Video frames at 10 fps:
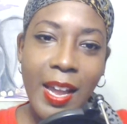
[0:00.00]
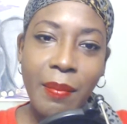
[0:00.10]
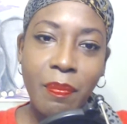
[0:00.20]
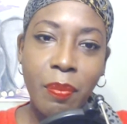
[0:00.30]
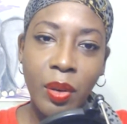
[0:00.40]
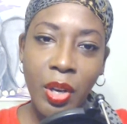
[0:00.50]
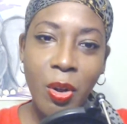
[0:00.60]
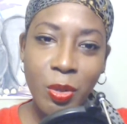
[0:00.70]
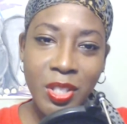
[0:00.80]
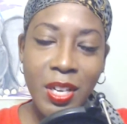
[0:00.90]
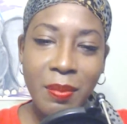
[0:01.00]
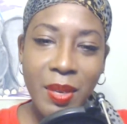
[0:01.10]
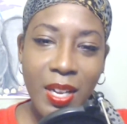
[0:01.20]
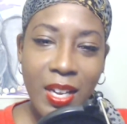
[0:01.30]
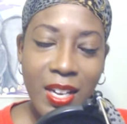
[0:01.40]
and blows up
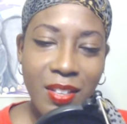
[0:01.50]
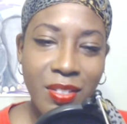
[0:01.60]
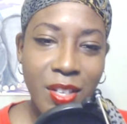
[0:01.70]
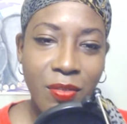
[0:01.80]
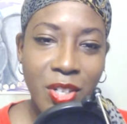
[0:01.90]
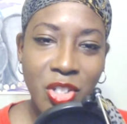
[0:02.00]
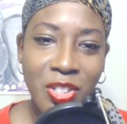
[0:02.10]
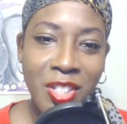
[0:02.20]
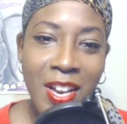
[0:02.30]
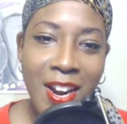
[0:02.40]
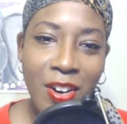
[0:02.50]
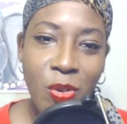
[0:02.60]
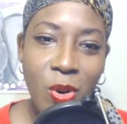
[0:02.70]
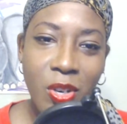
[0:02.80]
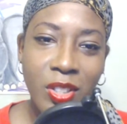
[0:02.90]
the Avengers
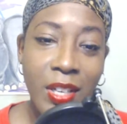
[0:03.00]
headquarters,